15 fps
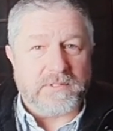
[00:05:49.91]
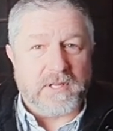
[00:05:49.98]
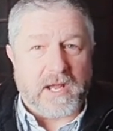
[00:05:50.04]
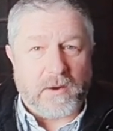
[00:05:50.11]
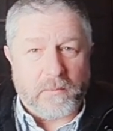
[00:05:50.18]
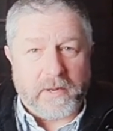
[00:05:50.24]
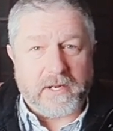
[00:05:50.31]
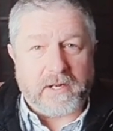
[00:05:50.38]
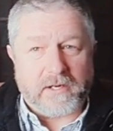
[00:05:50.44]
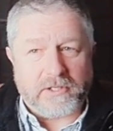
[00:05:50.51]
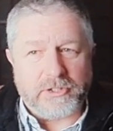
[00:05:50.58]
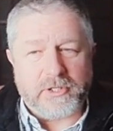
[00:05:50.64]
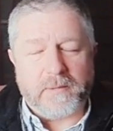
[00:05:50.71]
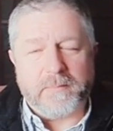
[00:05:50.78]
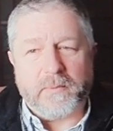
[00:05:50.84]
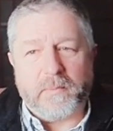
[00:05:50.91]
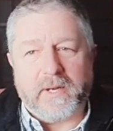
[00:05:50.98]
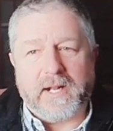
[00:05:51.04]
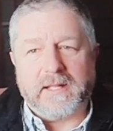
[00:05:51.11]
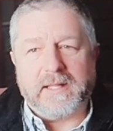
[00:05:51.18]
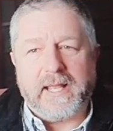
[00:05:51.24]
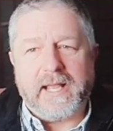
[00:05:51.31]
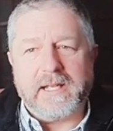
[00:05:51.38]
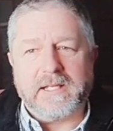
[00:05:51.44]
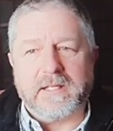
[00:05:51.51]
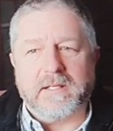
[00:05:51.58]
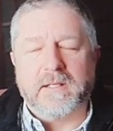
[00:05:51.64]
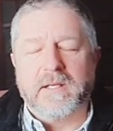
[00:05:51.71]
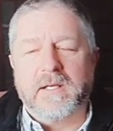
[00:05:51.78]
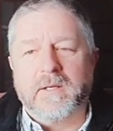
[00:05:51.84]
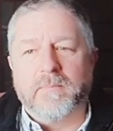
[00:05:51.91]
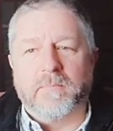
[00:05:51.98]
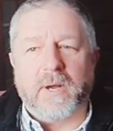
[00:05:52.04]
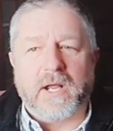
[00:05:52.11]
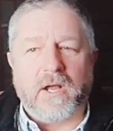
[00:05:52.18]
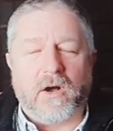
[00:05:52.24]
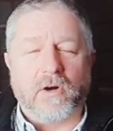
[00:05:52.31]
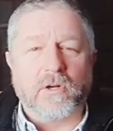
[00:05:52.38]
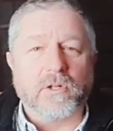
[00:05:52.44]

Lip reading: I went on a trip and I landed.